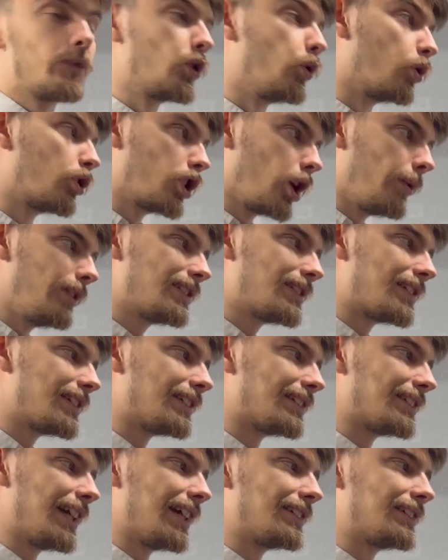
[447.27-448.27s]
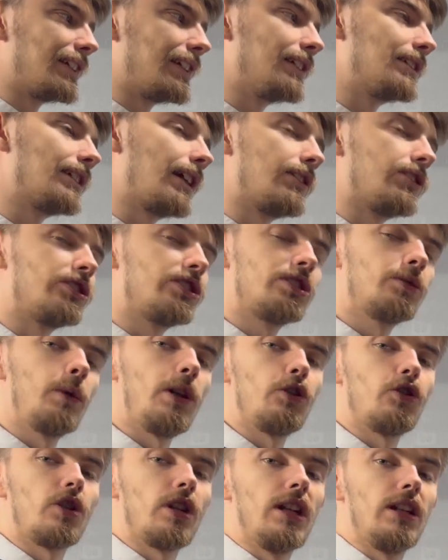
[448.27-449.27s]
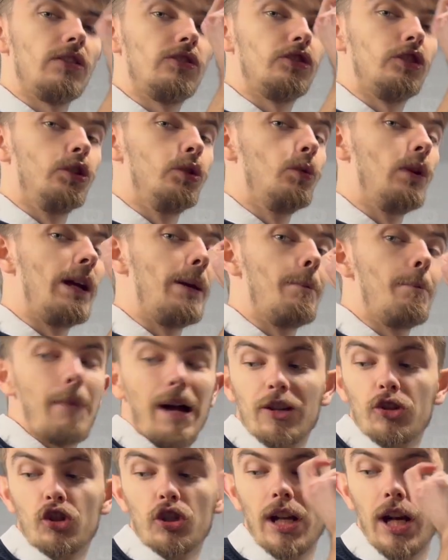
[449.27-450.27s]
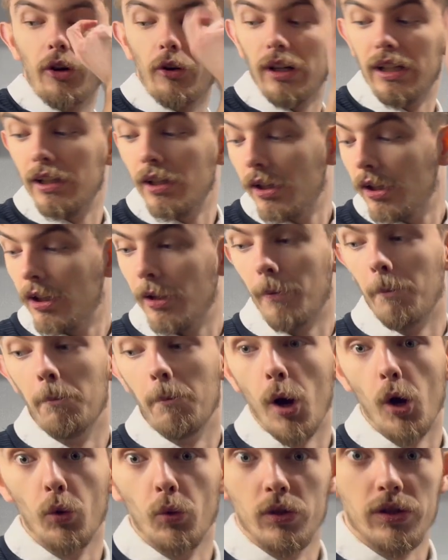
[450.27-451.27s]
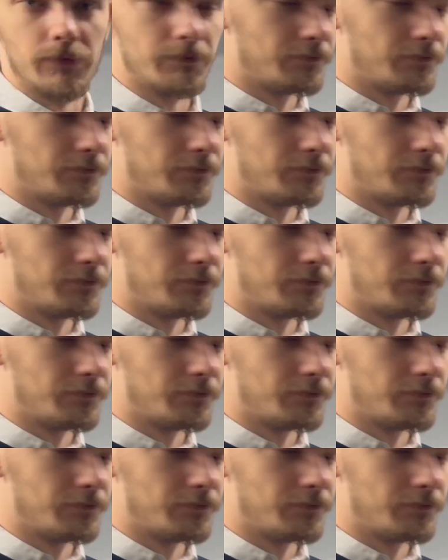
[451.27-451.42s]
or go into the settings and switch it to imaginary mode,